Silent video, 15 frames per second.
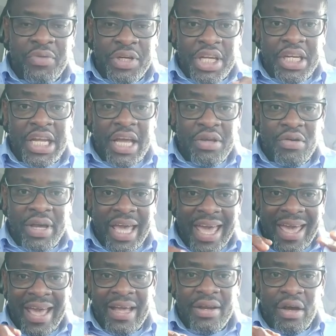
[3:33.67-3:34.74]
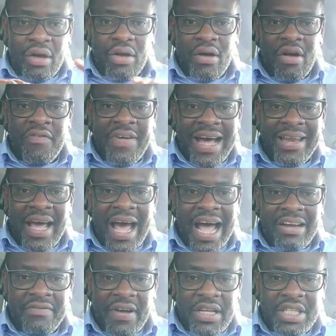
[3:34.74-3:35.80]
within the UK and a lot of other
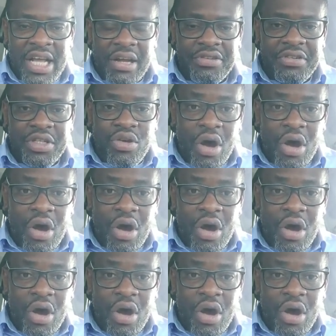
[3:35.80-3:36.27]
advanced countries.